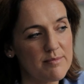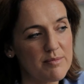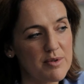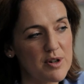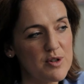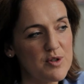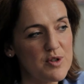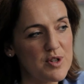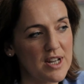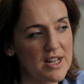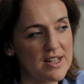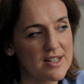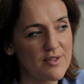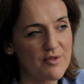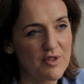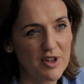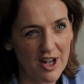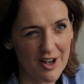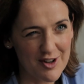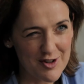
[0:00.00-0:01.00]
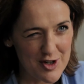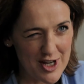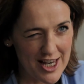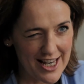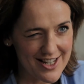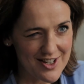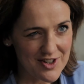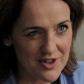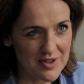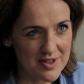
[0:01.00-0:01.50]
process of
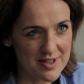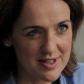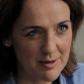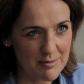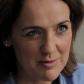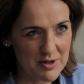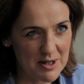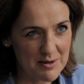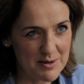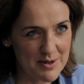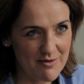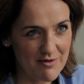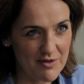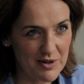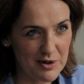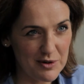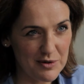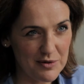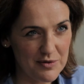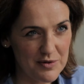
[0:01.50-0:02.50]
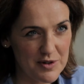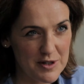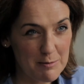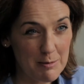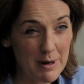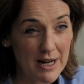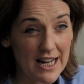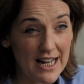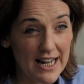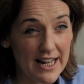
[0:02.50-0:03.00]
negotiation sometimes involve
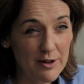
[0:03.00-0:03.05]
smuggling